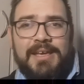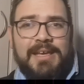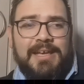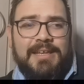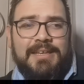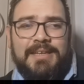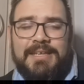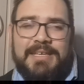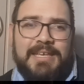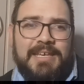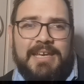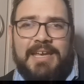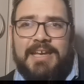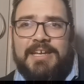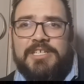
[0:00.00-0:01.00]
Nikki
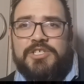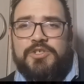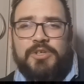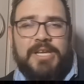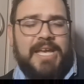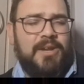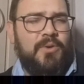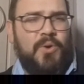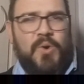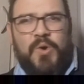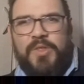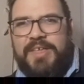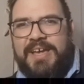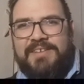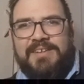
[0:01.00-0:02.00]
Ash to get all
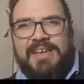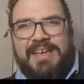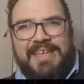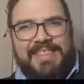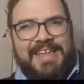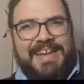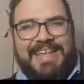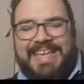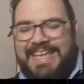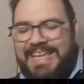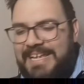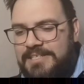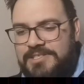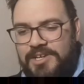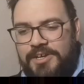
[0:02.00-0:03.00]
that
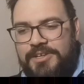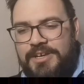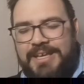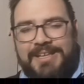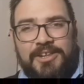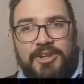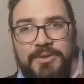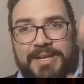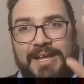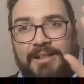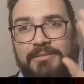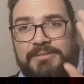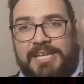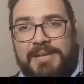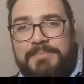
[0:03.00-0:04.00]
heat on her. And you know what? I'll
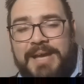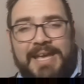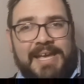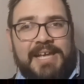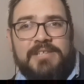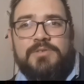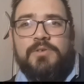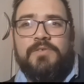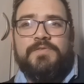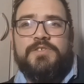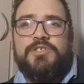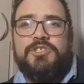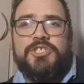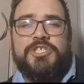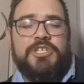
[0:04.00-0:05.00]
take my hat off
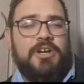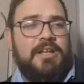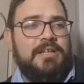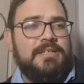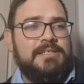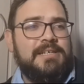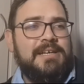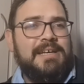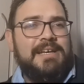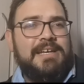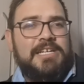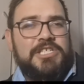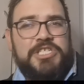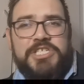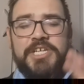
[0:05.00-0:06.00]
to Charlotte.
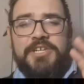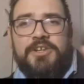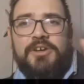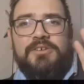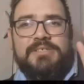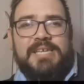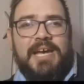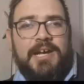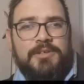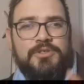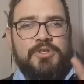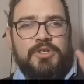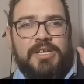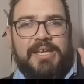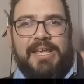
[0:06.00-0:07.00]
She knows how
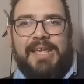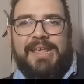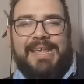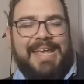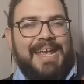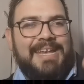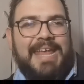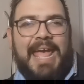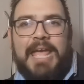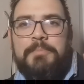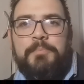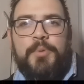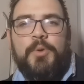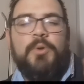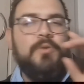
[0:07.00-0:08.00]
to get a
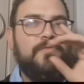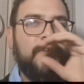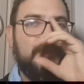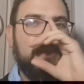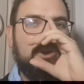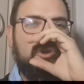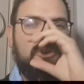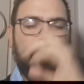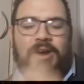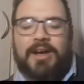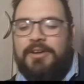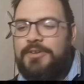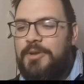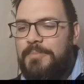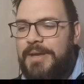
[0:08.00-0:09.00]
boo from a
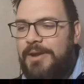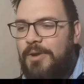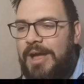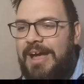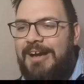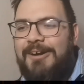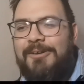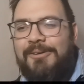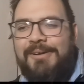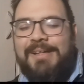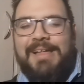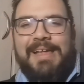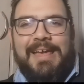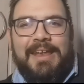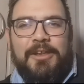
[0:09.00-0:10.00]
crowd, no
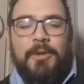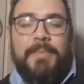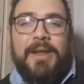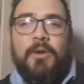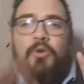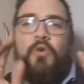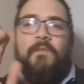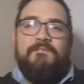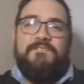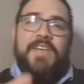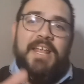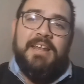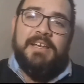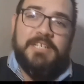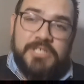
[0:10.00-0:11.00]
matter your
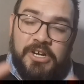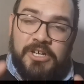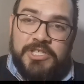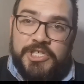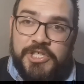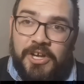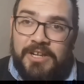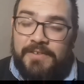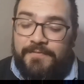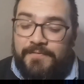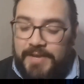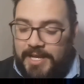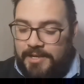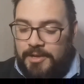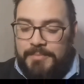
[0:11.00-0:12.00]
feelings on Charlotte
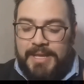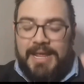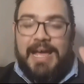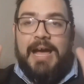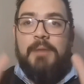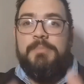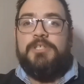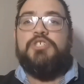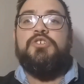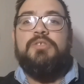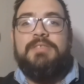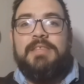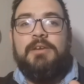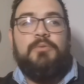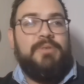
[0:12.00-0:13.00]
Flair, no matter how much you
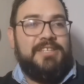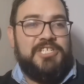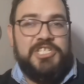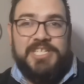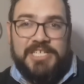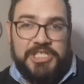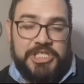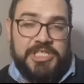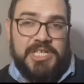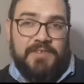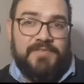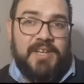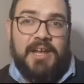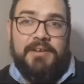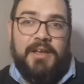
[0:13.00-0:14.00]
think she's getting shoved
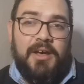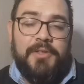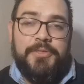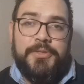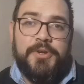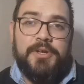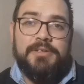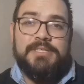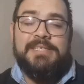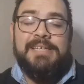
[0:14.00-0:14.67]
down our throats.